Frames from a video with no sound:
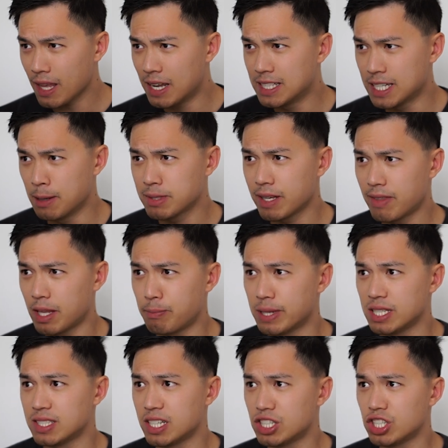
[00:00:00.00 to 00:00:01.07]
In terms of the
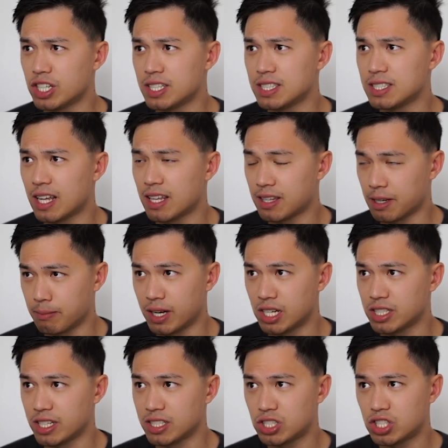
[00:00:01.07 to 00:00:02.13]
positions, nothing
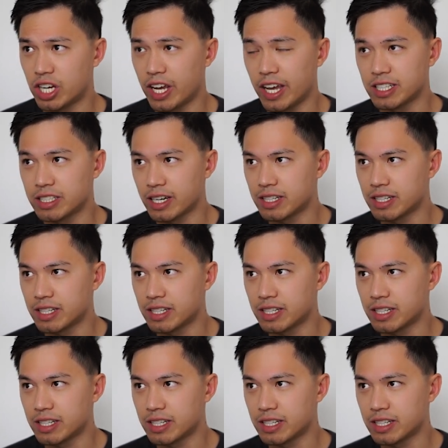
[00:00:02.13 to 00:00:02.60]
much has changed.